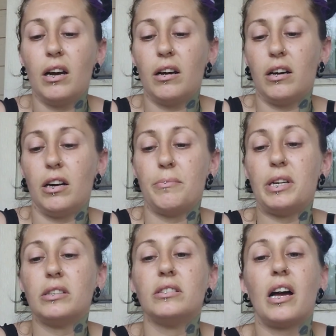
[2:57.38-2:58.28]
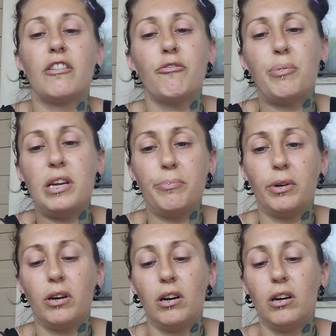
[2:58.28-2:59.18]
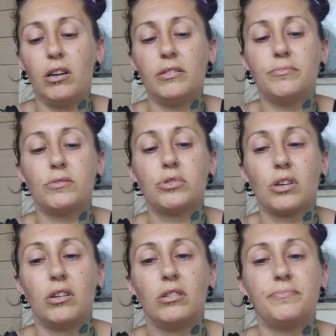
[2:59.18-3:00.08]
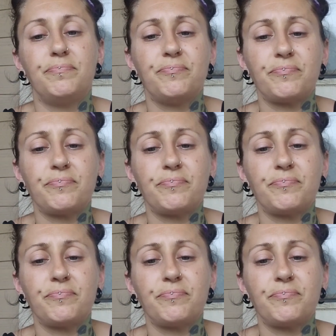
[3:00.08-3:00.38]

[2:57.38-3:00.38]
A lot of people, so